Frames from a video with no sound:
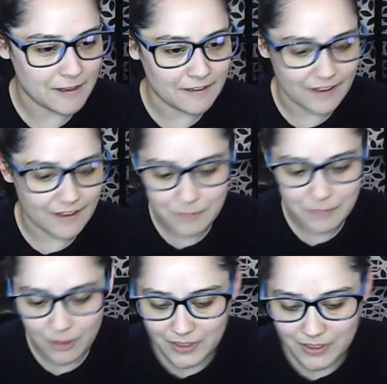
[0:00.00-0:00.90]
I'm
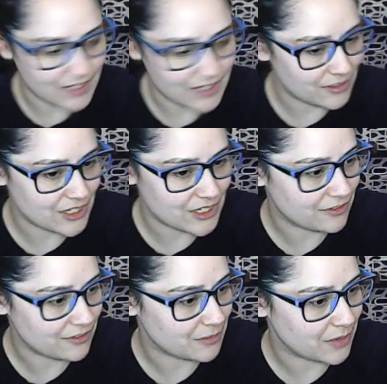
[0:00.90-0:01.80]
always down to hear
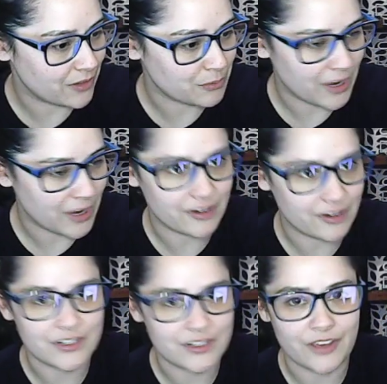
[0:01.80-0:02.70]
from other
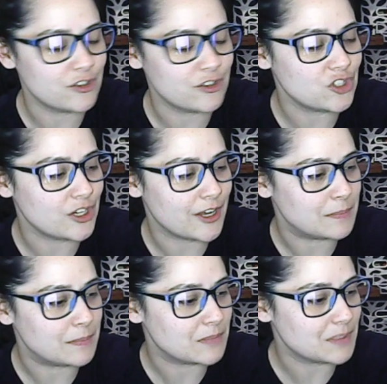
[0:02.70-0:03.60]
writers, other
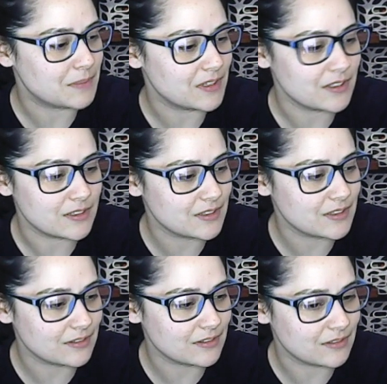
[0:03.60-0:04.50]
GMs,
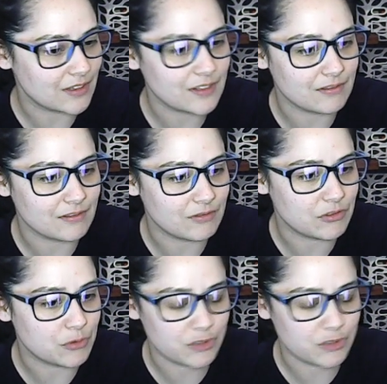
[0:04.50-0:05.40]
because
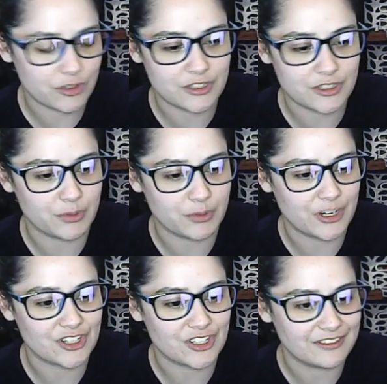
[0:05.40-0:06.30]
those are
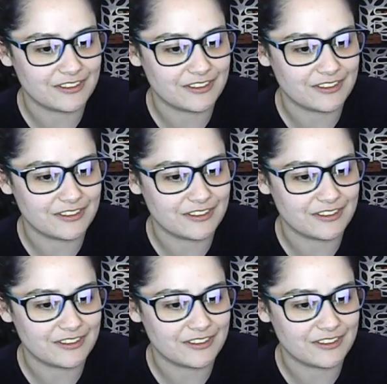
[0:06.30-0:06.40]
inspiration.